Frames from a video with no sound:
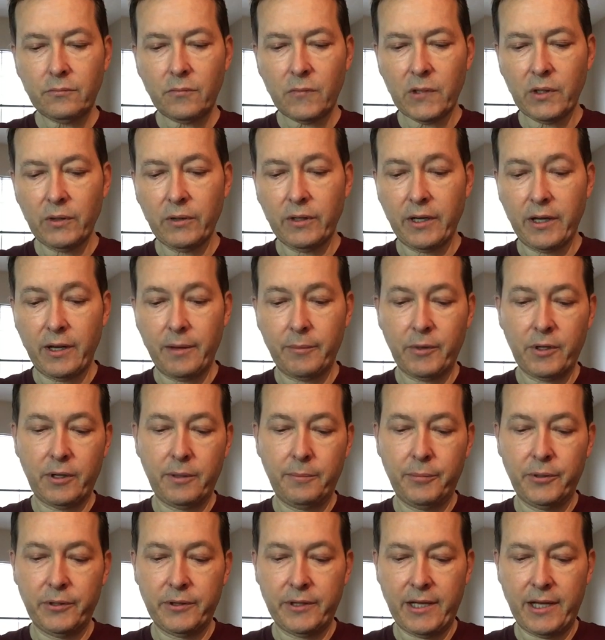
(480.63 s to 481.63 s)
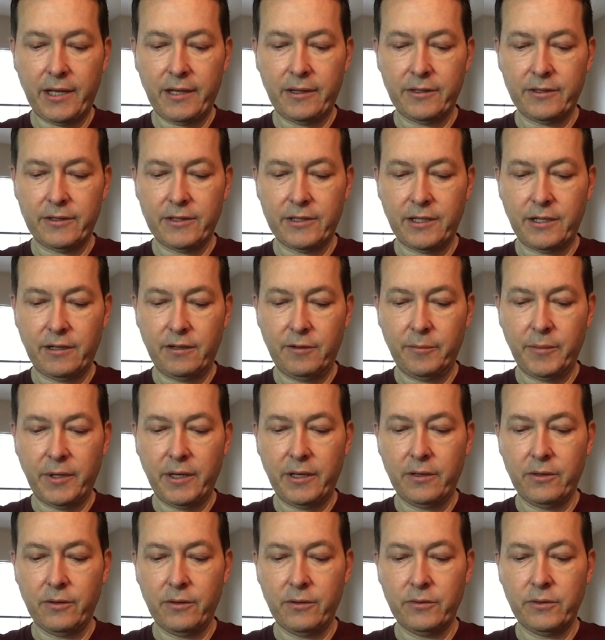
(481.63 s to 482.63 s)
Okay, I'm gonna put that in the center of my
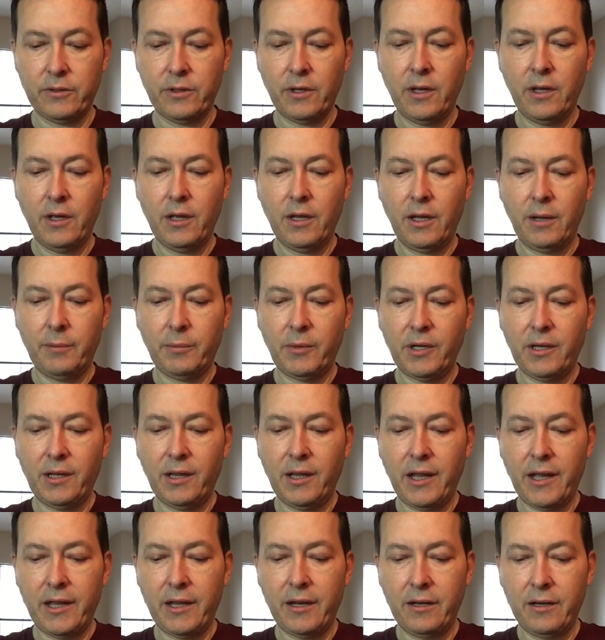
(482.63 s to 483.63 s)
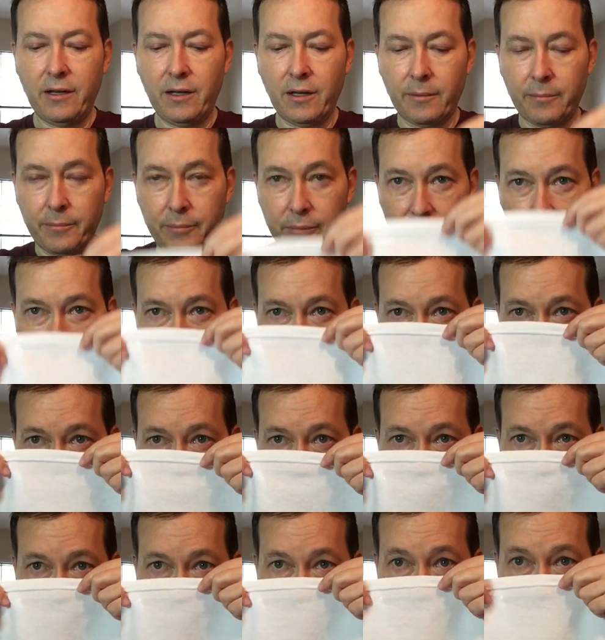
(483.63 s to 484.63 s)
nose. I'm gonna line it up, and just
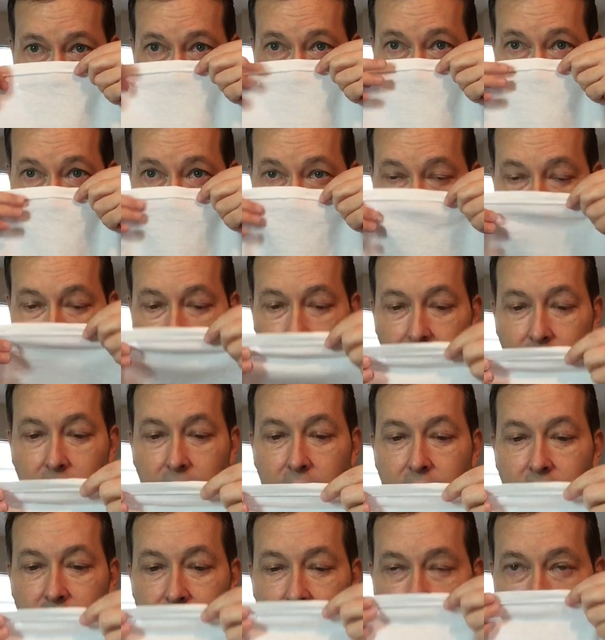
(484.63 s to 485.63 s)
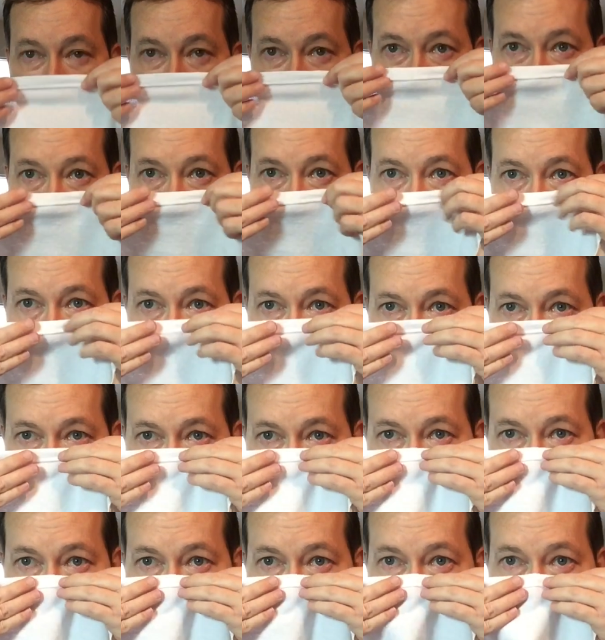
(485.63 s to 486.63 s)
remember, like this, the
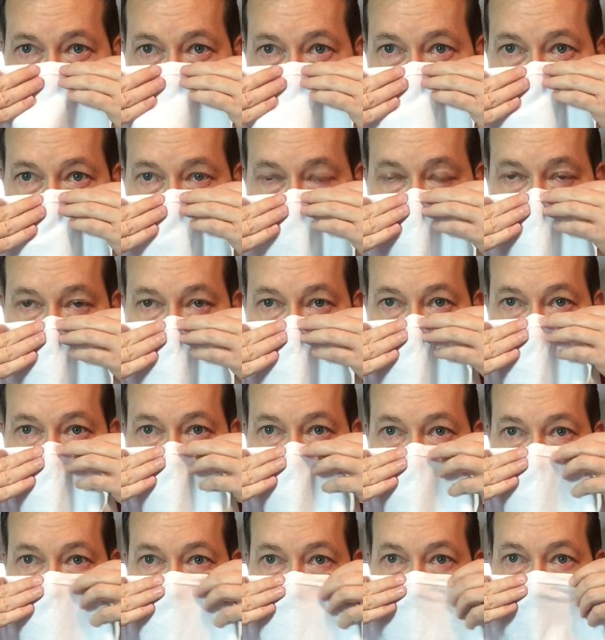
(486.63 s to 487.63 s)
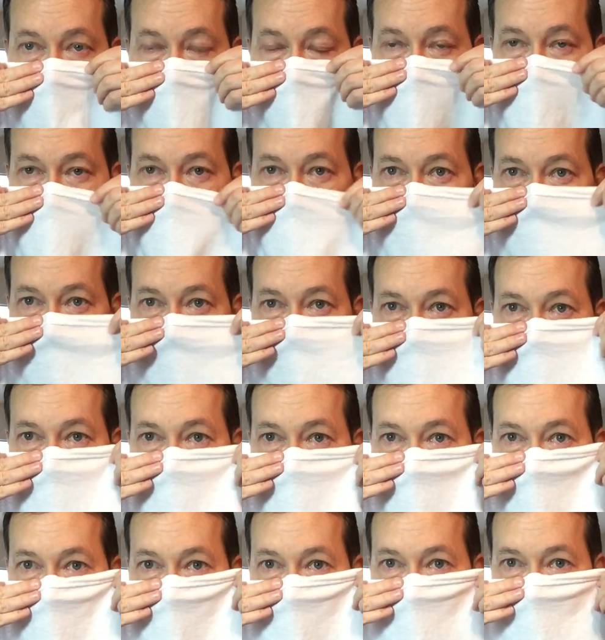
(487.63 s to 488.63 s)
whole process of wearing the
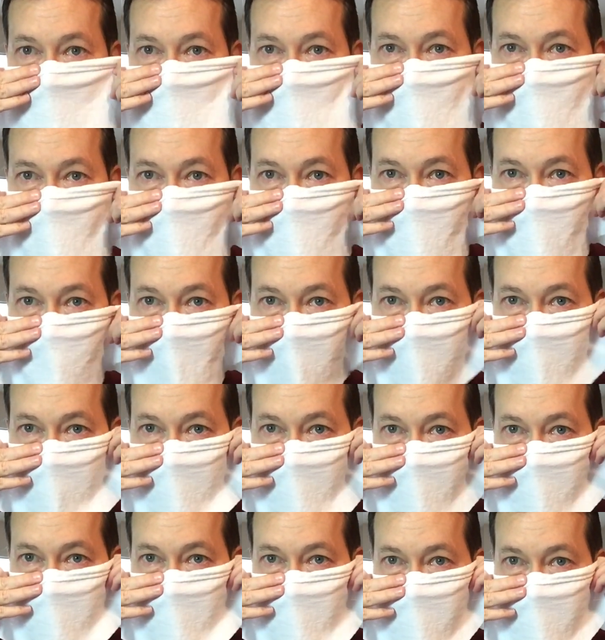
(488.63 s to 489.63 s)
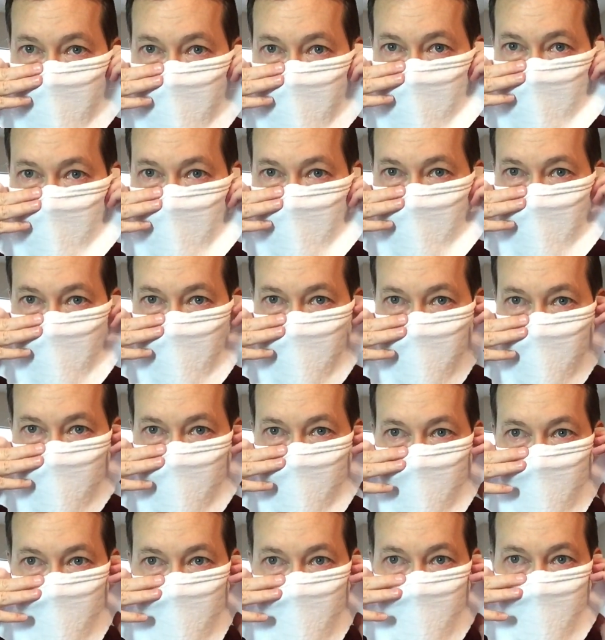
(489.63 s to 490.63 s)
mask are to protect
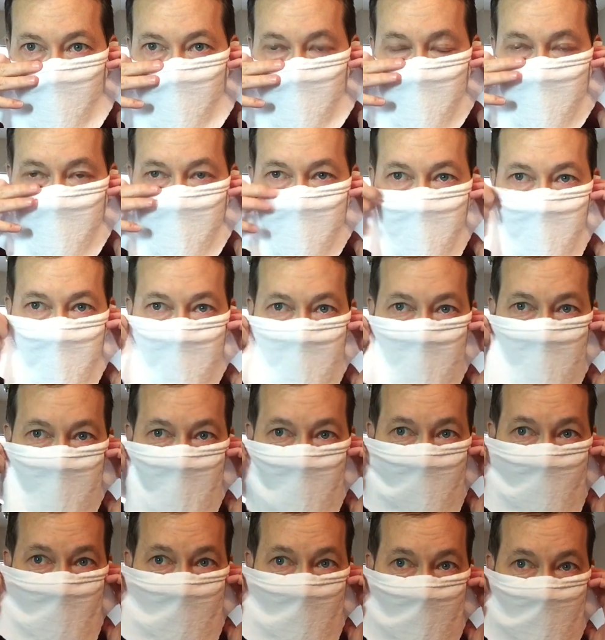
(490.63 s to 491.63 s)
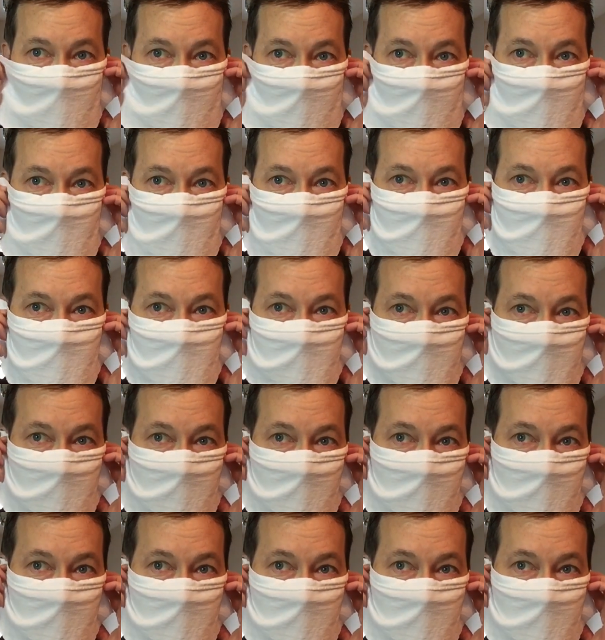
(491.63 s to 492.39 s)
you from others.